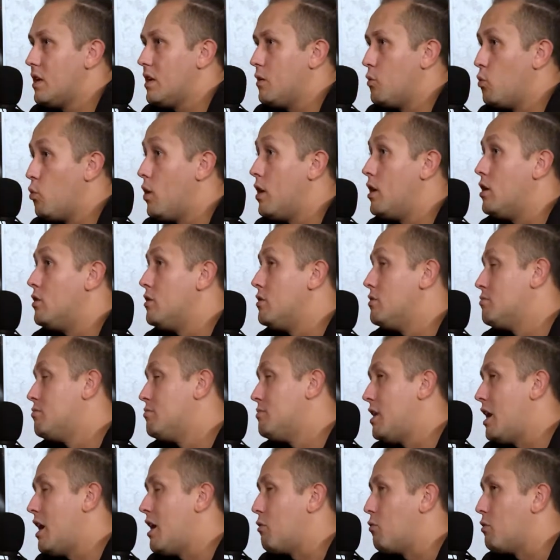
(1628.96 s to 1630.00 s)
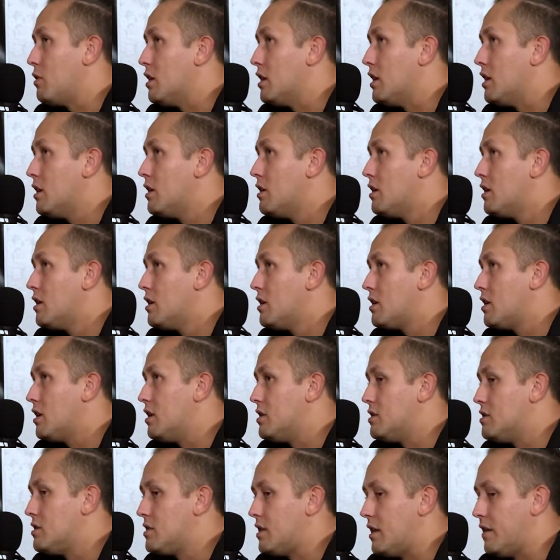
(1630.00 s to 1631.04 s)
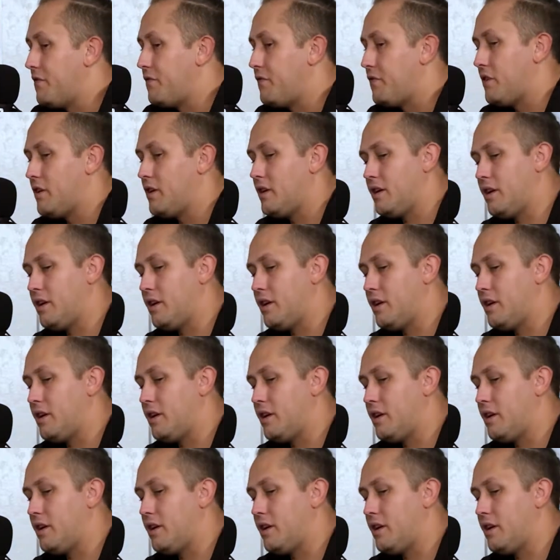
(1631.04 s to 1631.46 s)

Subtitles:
Well, not really, because if